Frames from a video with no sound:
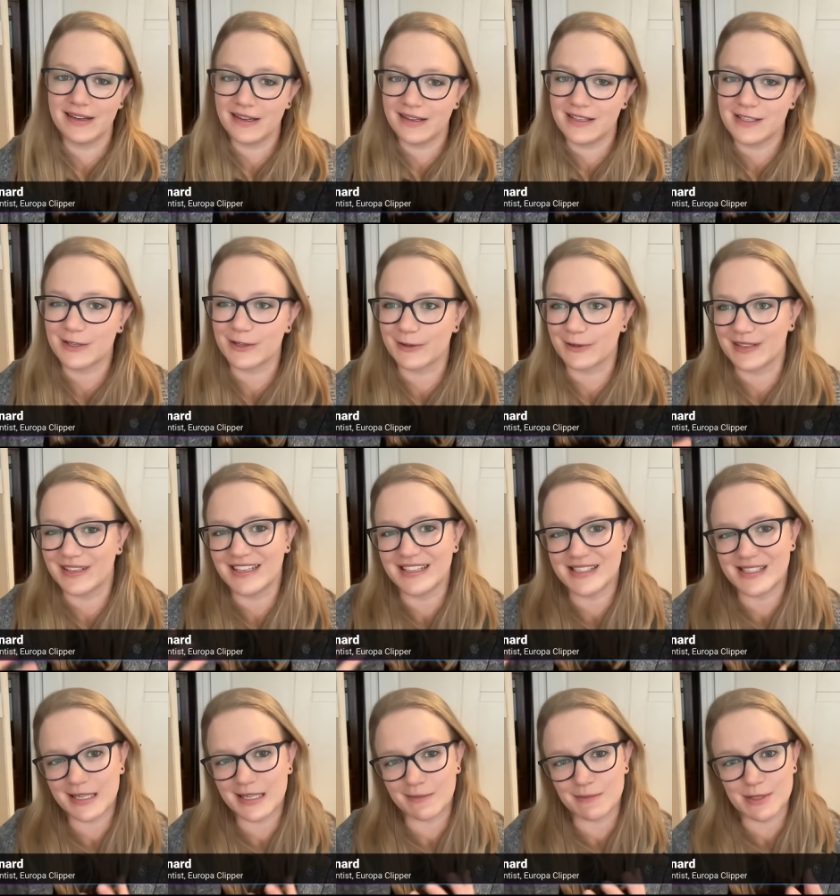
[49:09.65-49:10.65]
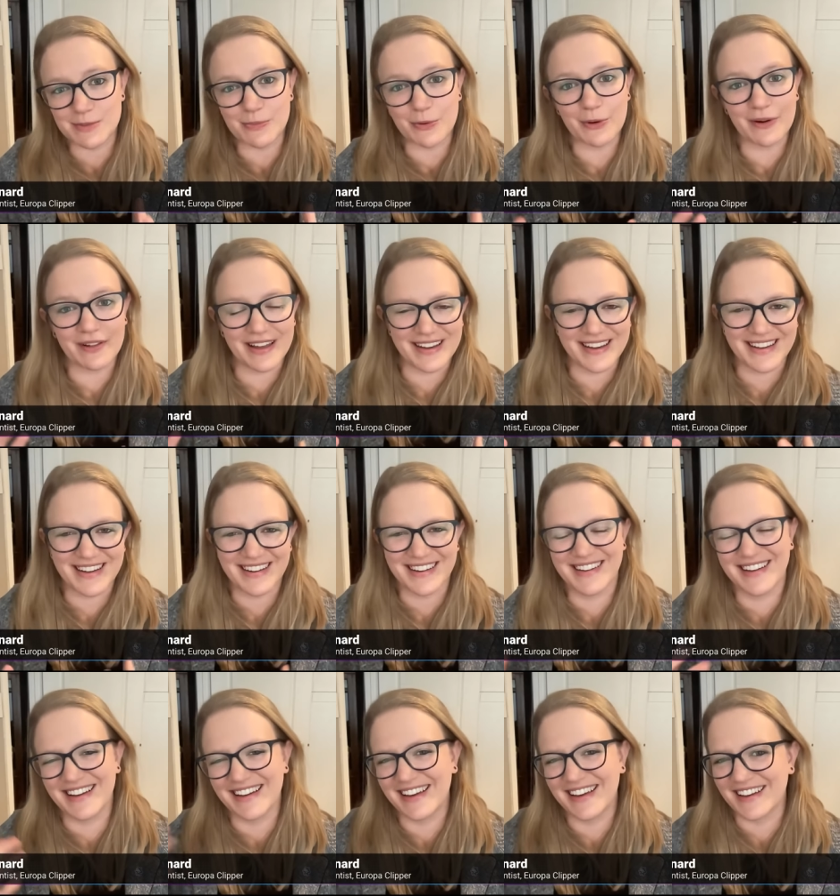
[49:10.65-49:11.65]
So it seems more like,
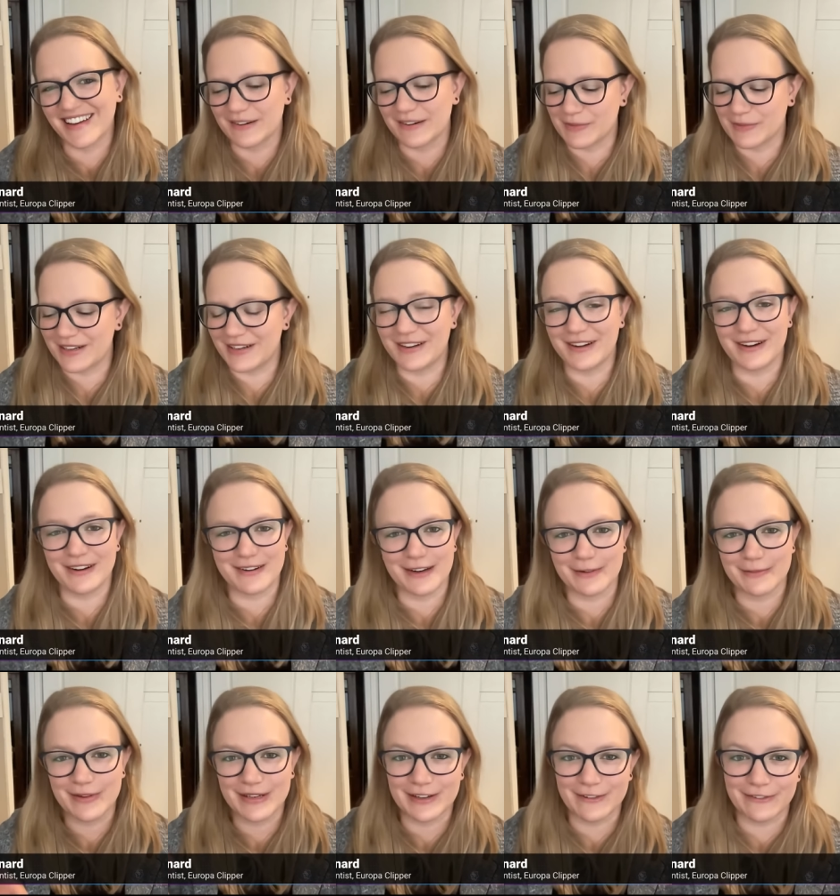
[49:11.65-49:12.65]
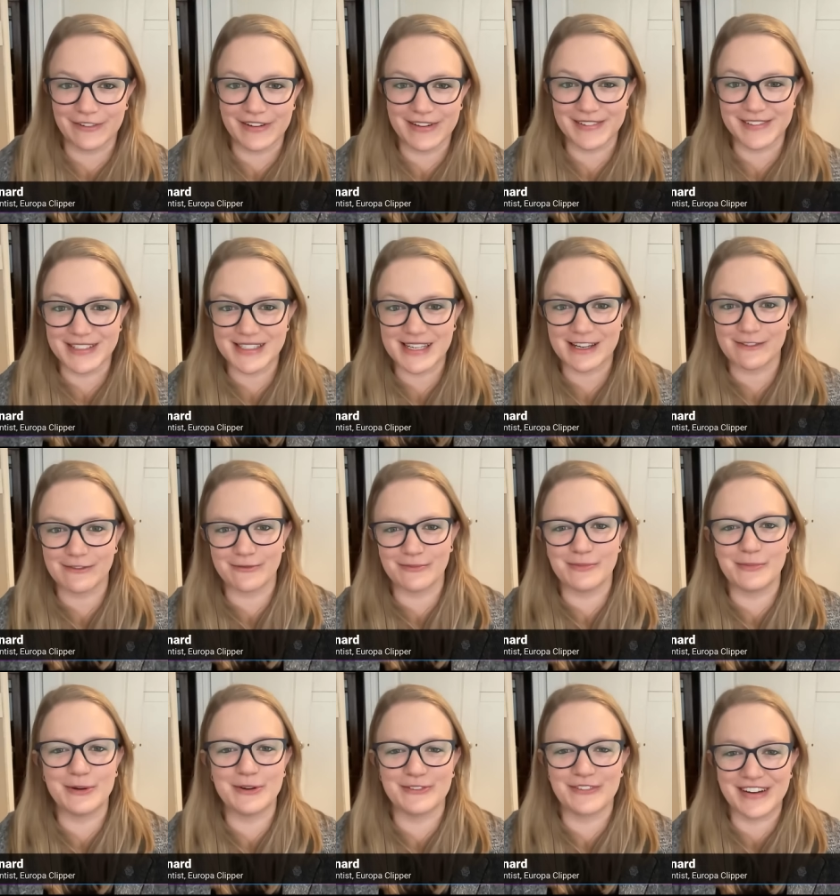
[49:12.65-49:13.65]
again, I'm going to knock on wood, a fail-safe
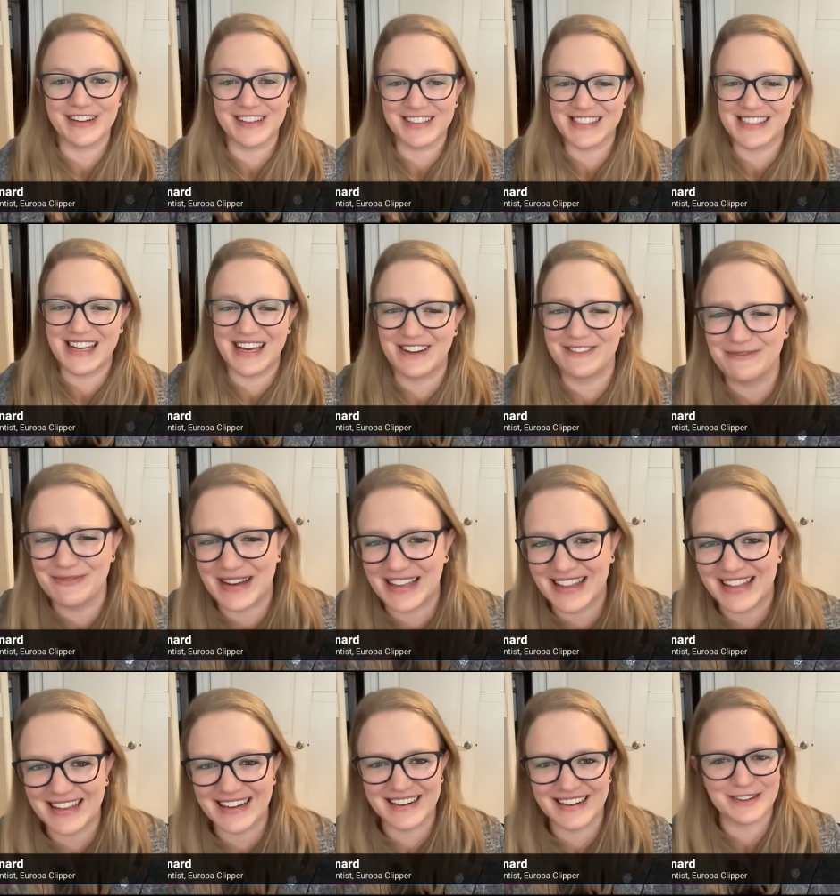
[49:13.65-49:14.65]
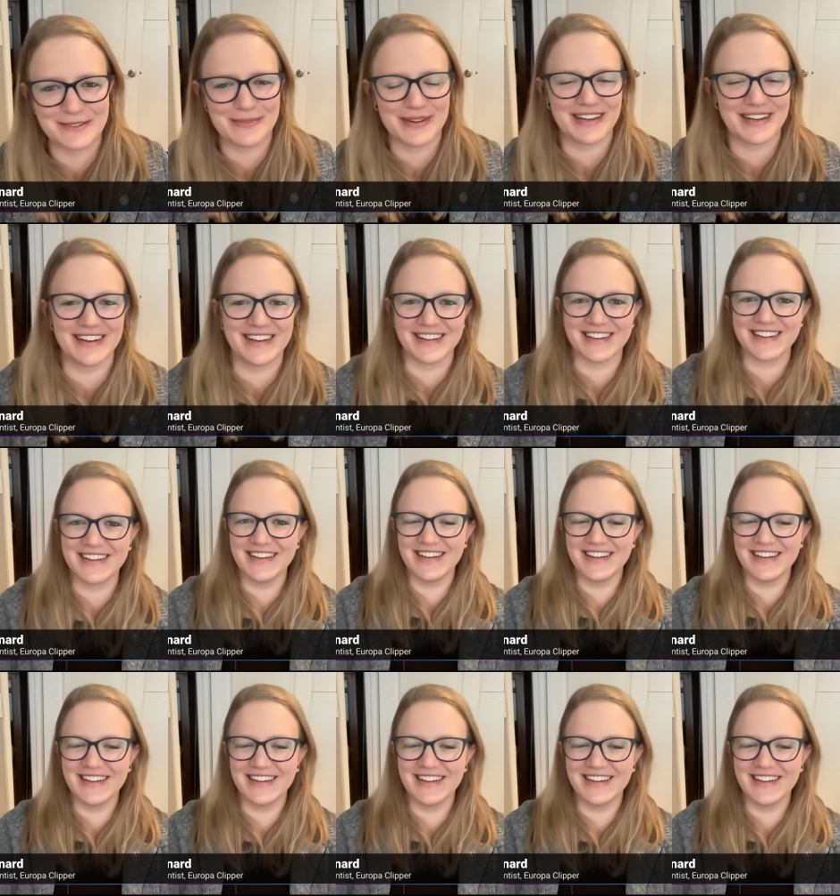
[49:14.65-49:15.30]
method. Oh my God.